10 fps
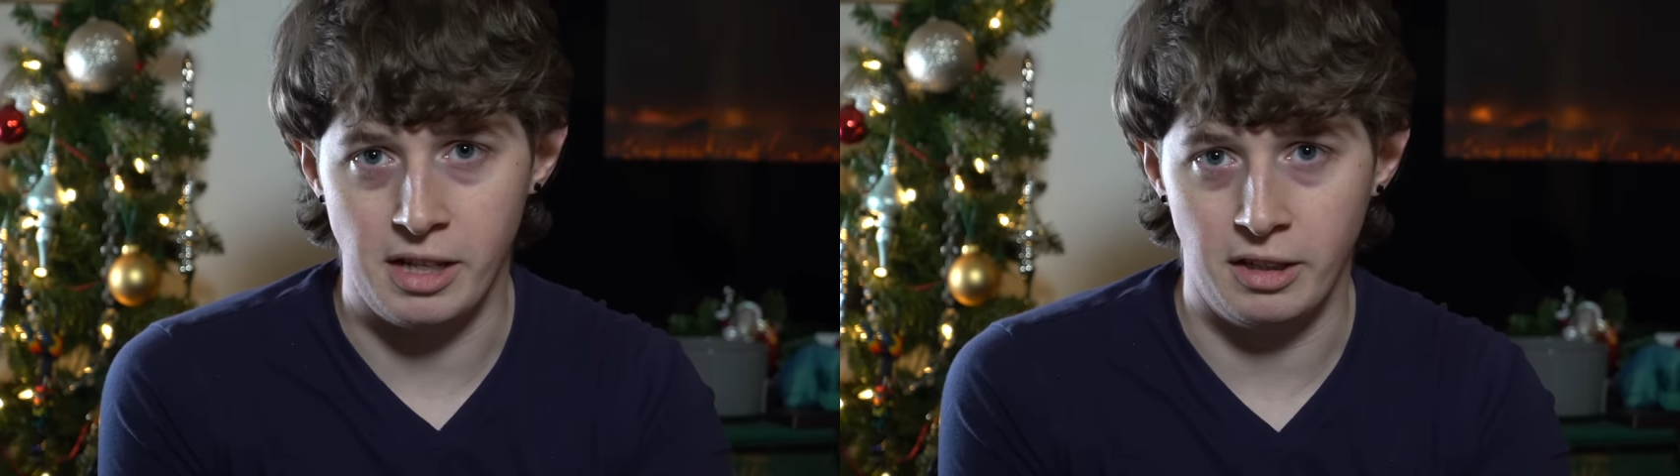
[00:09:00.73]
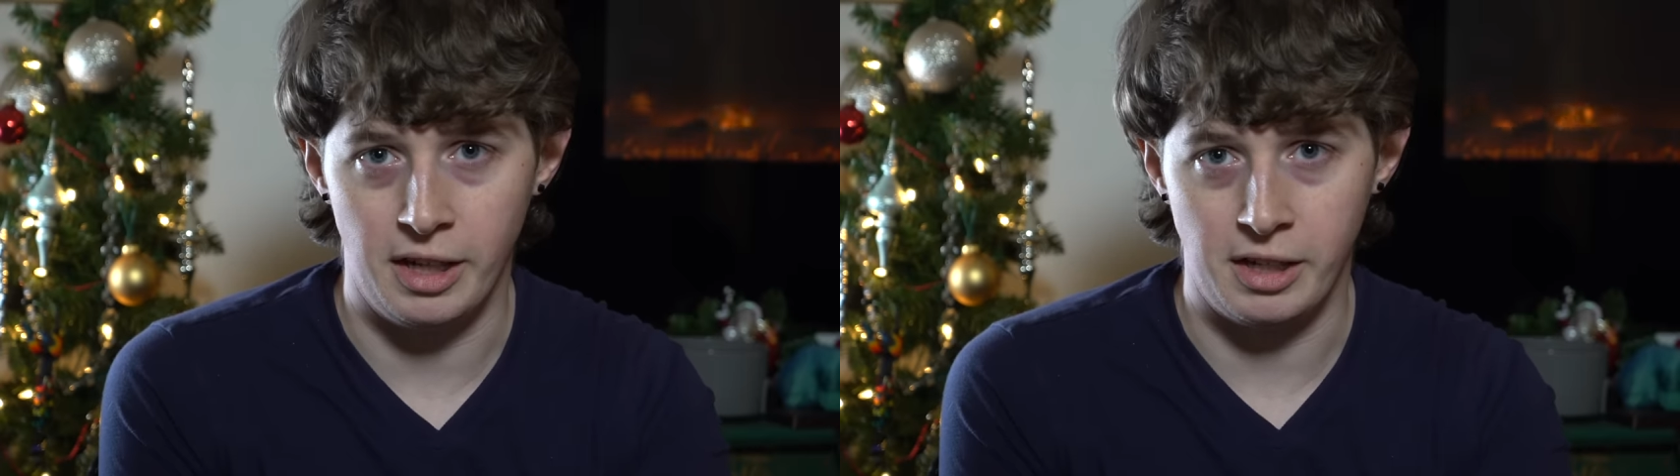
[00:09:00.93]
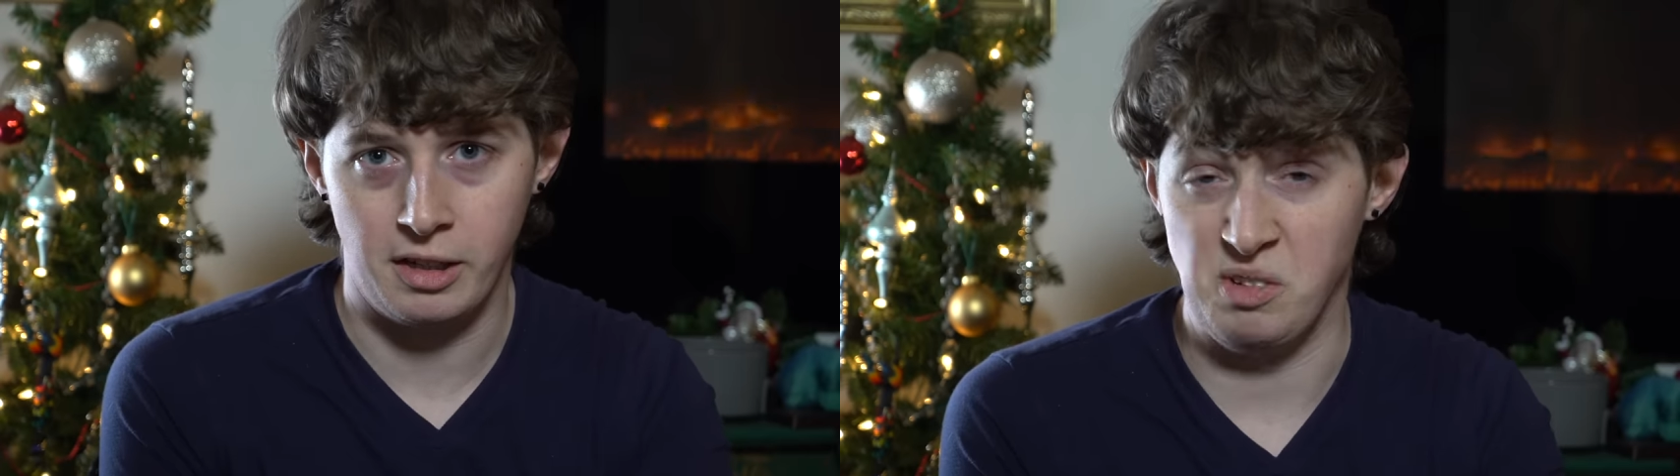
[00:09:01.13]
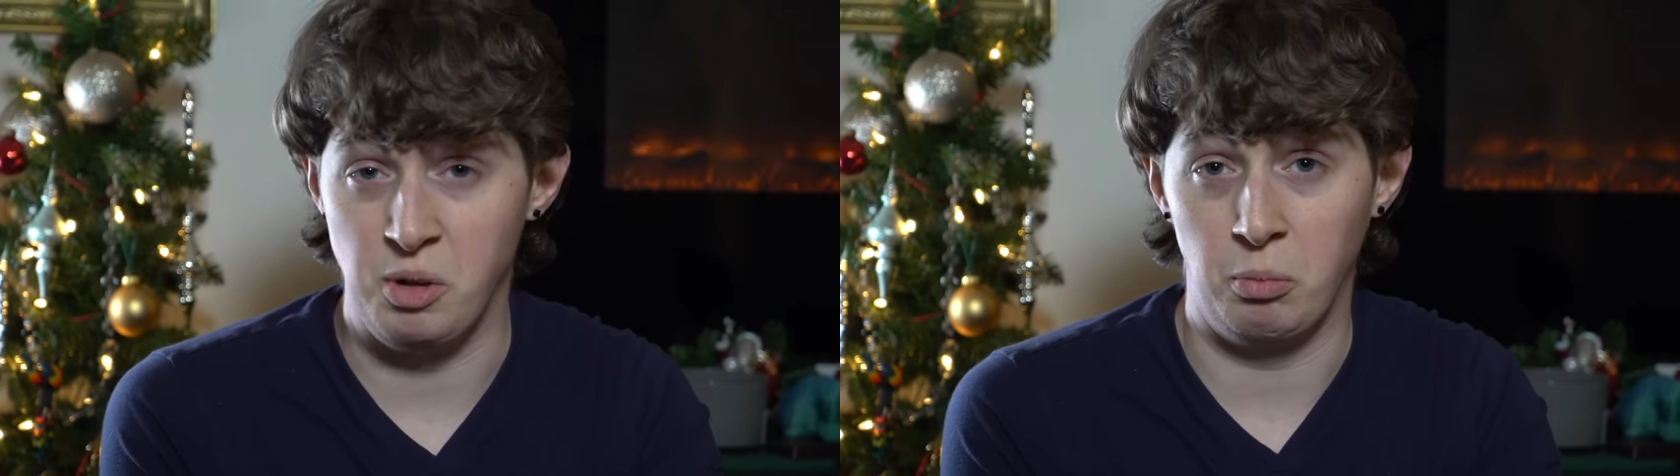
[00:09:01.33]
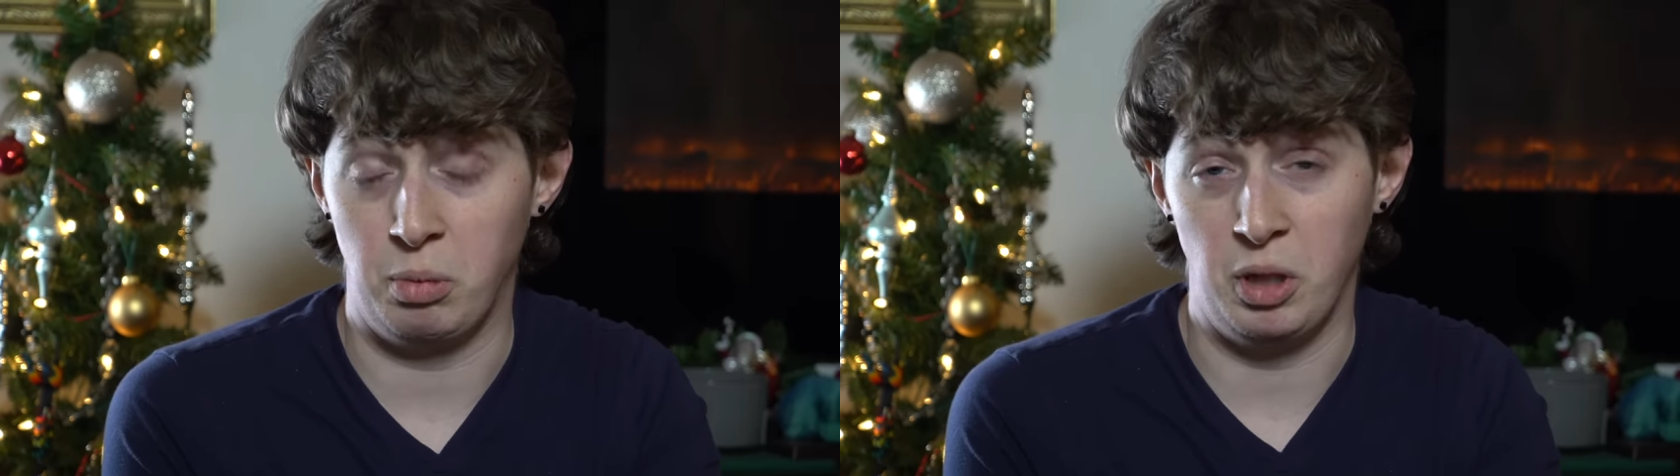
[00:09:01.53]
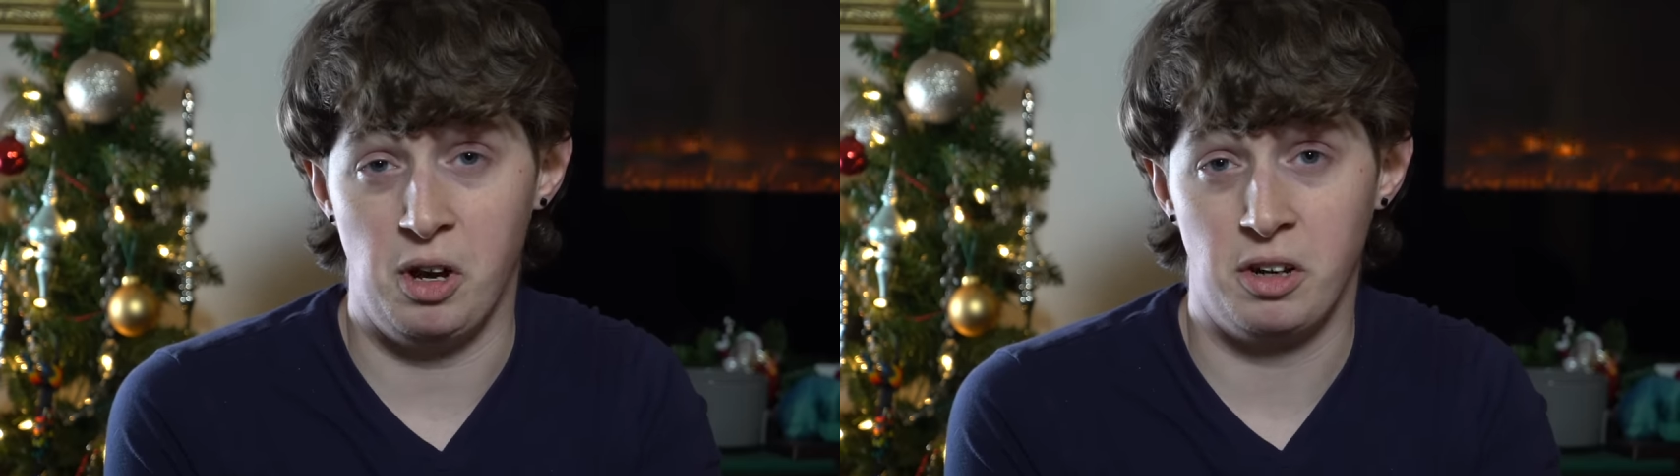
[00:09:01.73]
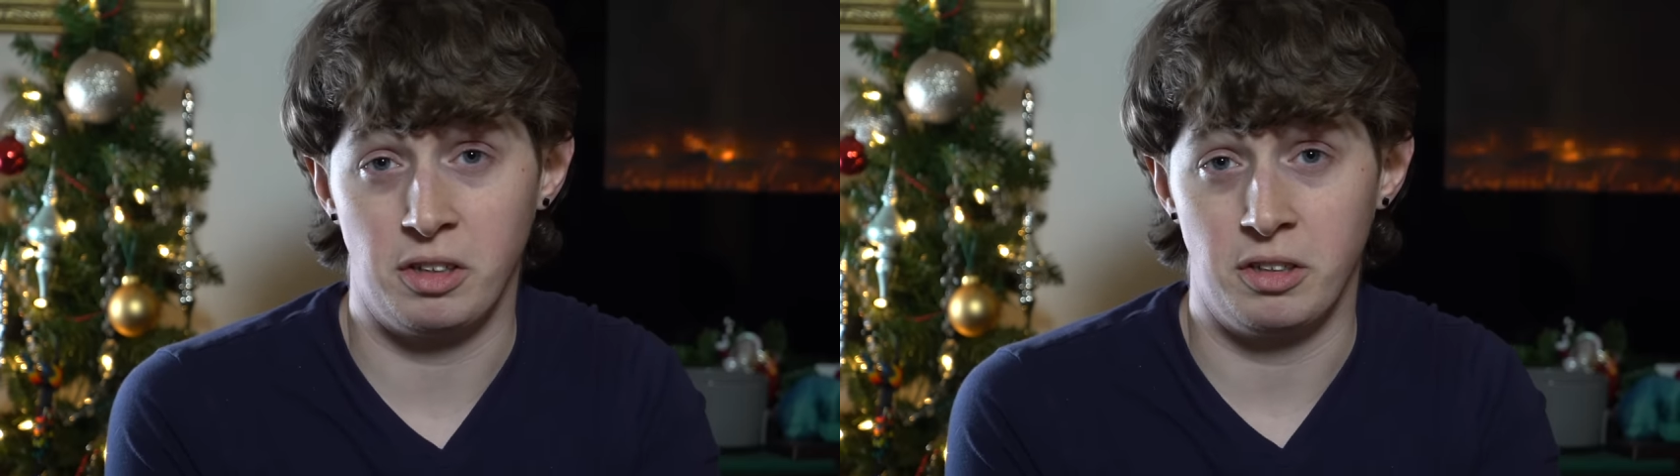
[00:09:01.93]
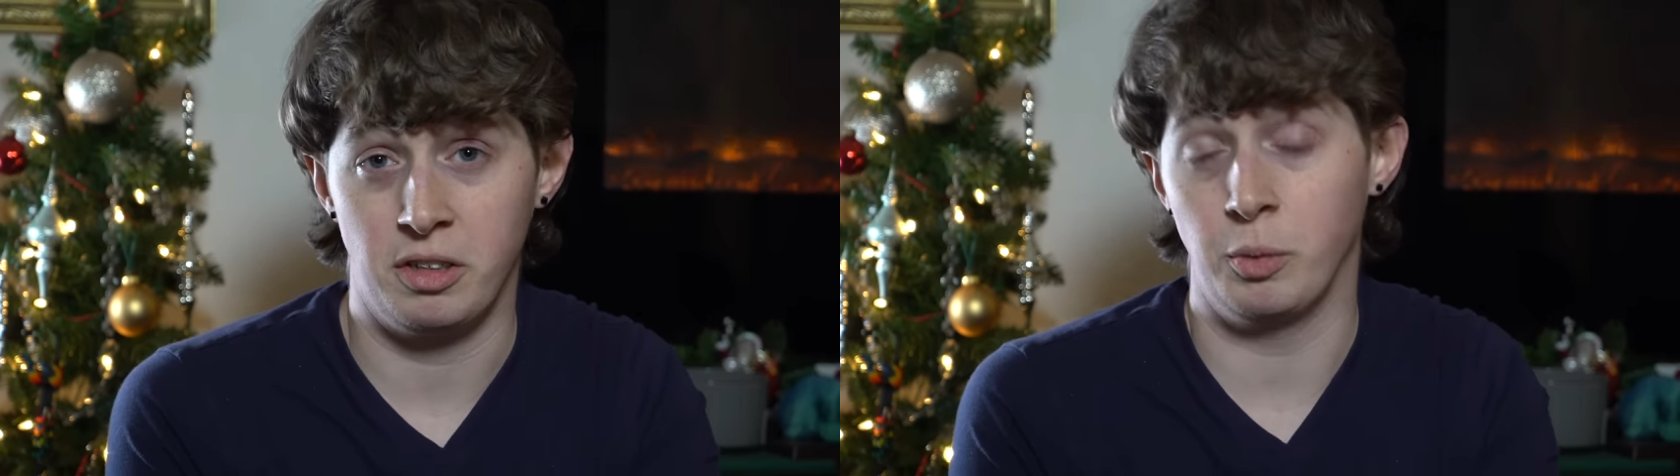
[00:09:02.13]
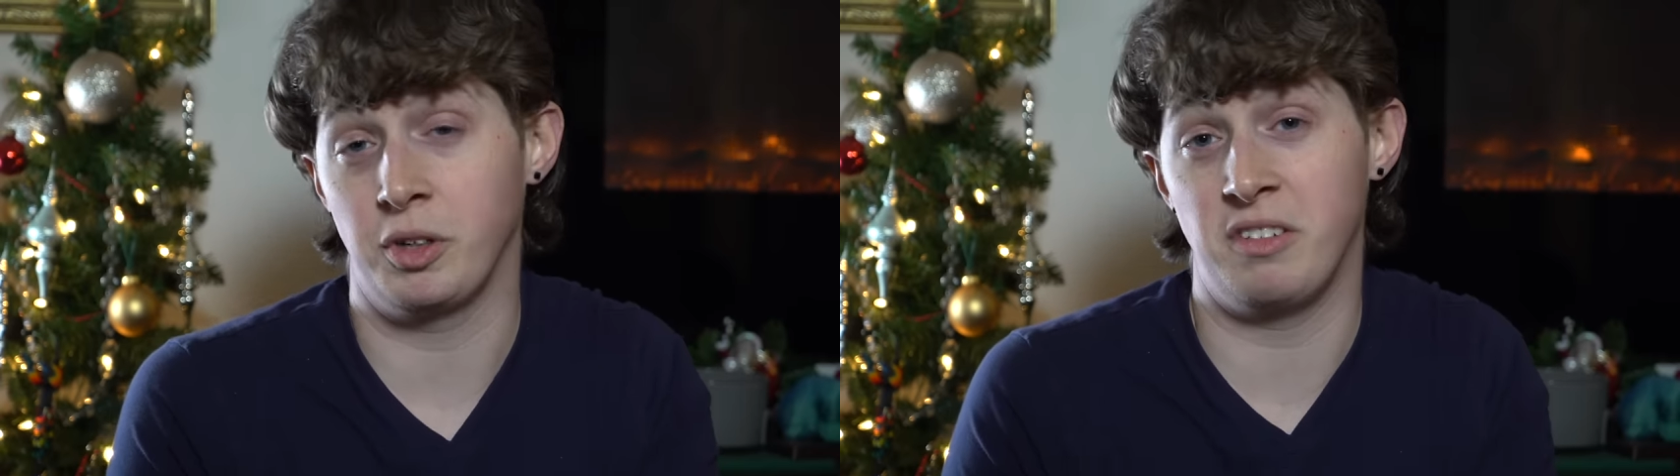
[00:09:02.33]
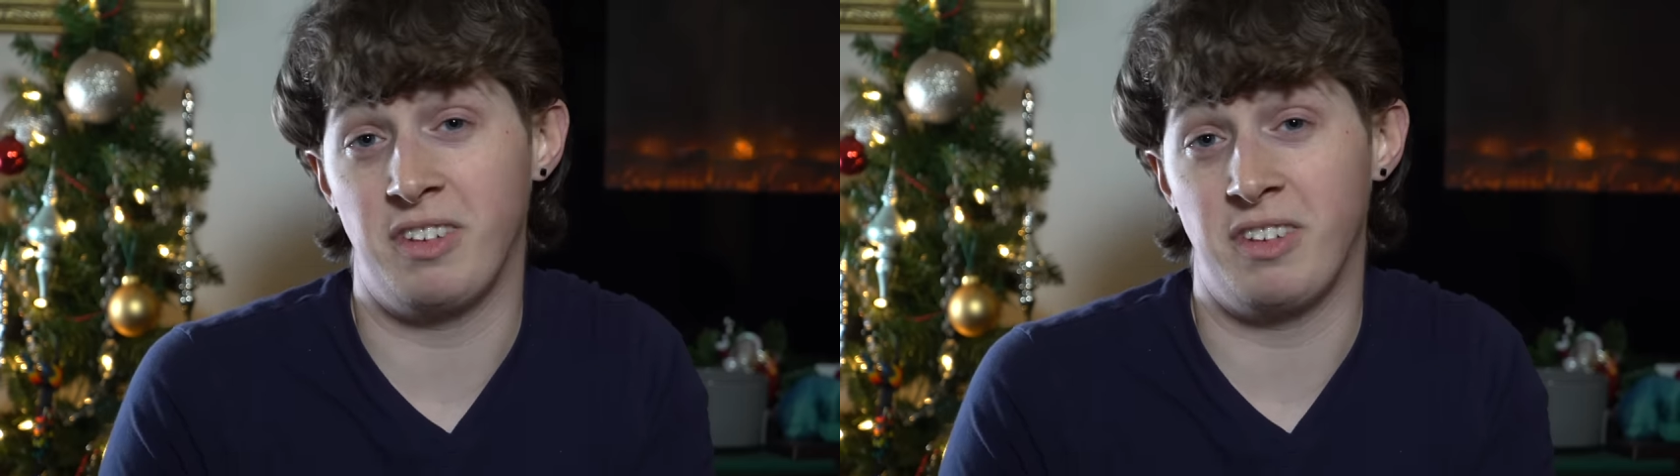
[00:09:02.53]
and like you don't belong, you weren't